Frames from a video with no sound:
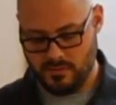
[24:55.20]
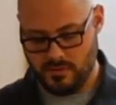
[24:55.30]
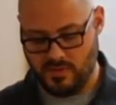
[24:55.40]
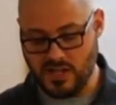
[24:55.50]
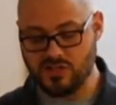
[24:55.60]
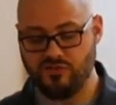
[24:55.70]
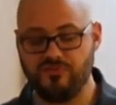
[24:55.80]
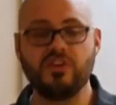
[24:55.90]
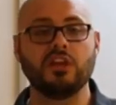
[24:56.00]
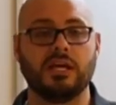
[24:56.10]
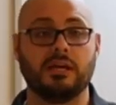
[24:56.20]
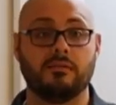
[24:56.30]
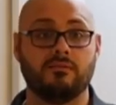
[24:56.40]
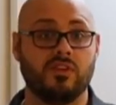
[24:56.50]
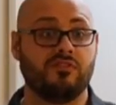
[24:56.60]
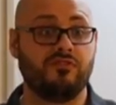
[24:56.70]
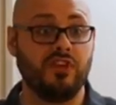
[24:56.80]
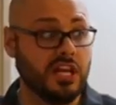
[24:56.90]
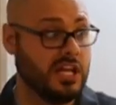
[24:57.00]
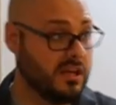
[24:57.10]
And that's filling, the
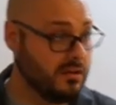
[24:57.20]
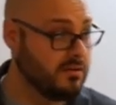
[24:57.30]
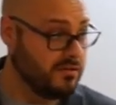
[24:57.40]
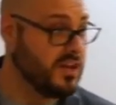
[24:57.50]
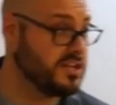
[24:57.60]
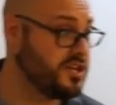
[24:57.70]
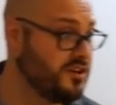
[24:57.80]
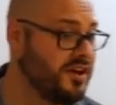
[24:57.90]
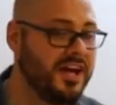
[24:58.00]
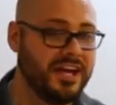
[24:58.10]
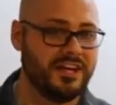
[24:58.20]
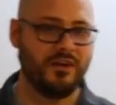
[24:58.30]
filling that you, you know,